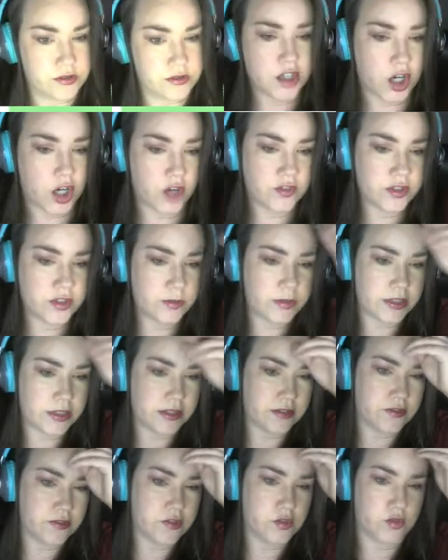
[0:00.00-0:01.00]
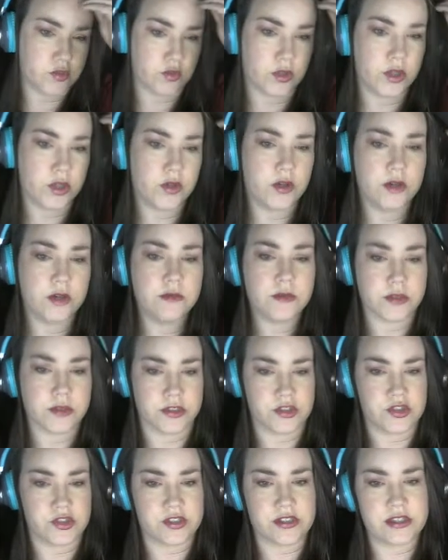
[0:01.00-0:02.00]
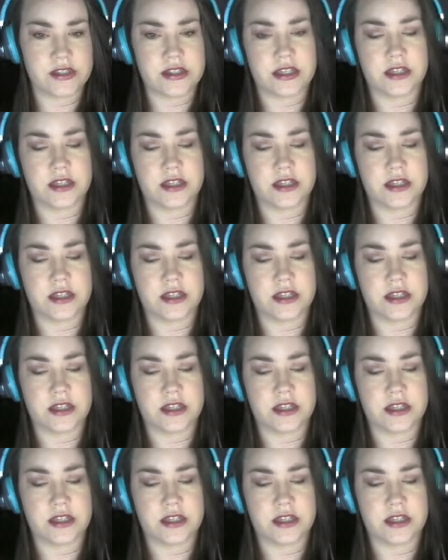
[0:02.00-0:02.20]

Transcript: Coffee beans grow on bushes.